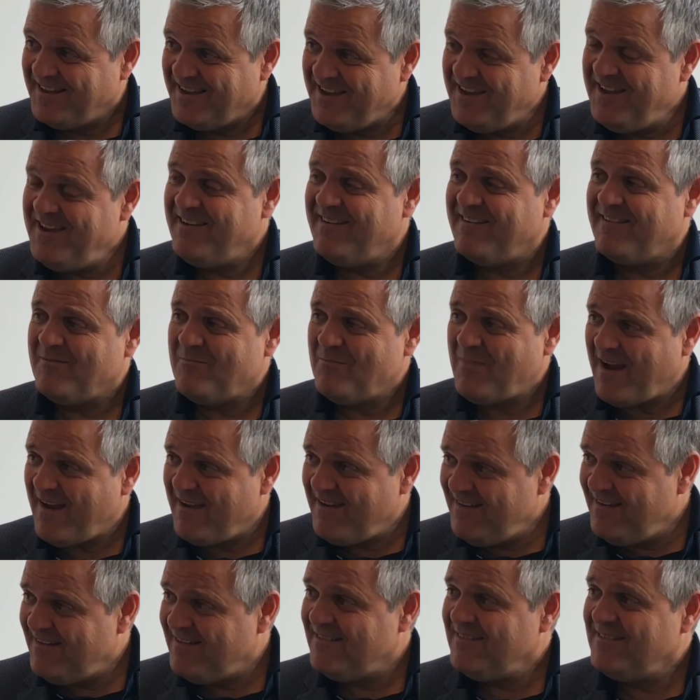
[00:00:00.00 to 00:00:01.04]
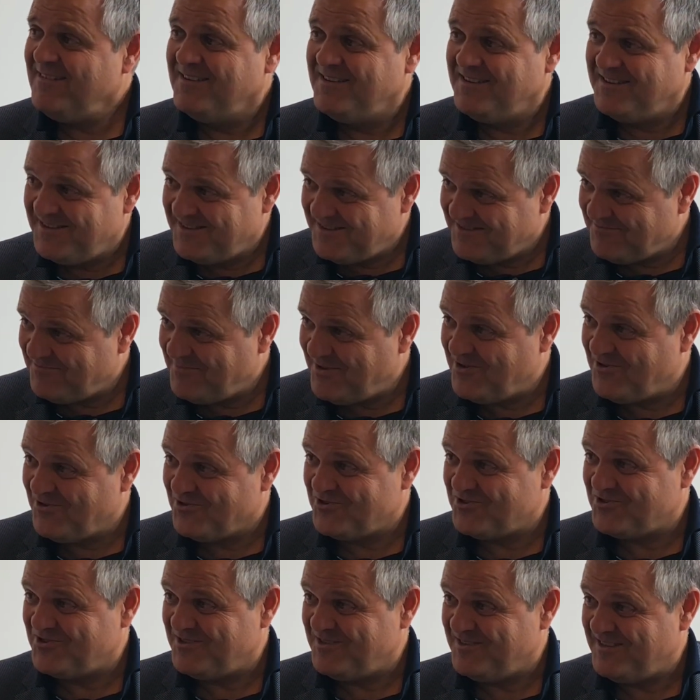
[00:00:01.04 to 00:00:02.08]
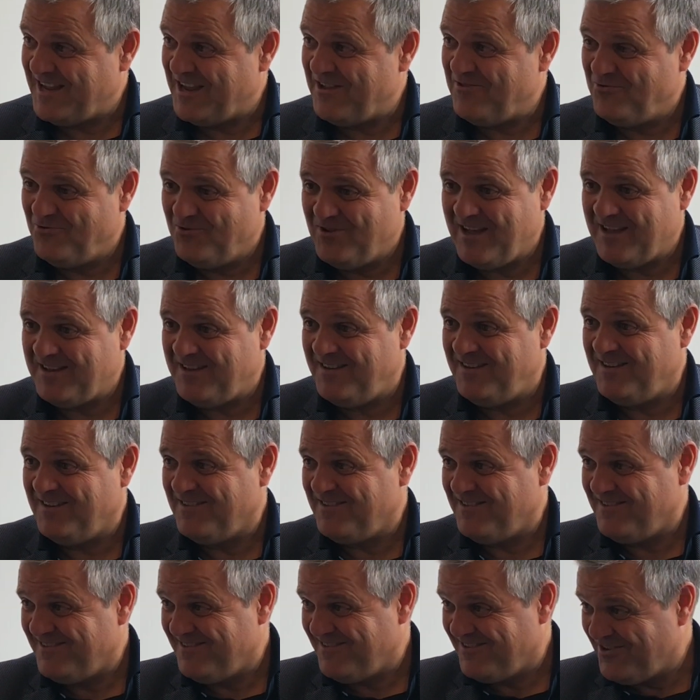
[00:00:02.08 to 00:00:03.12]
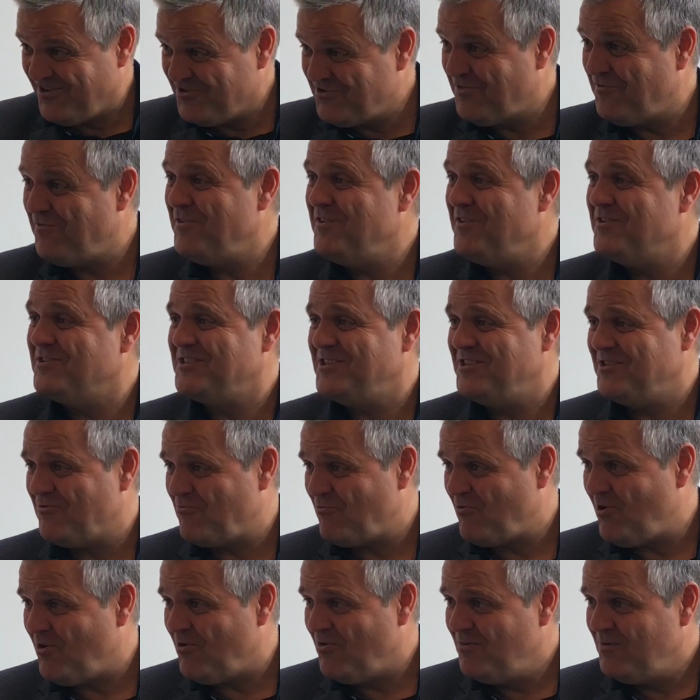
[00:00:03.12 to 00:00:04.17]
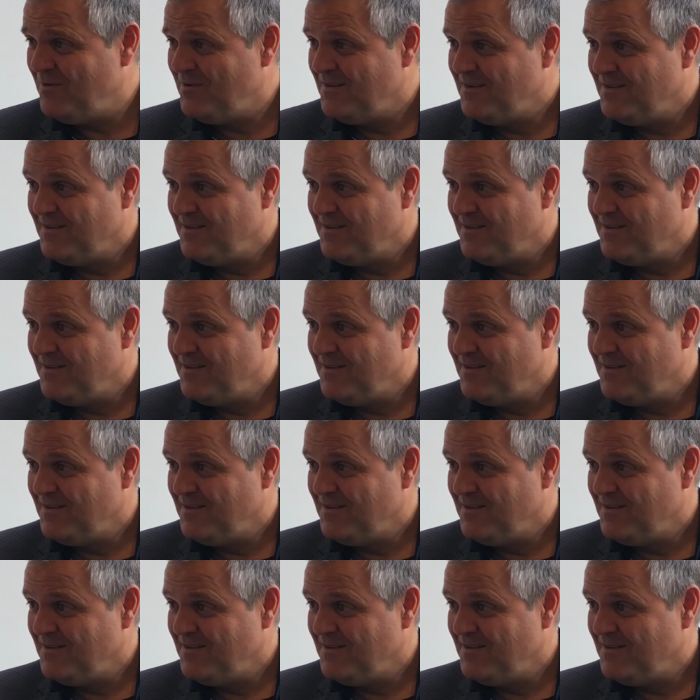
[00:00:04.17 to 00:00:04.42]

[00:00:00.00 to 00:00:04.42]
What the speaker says: year by year, because they do that in a lot of years in a row,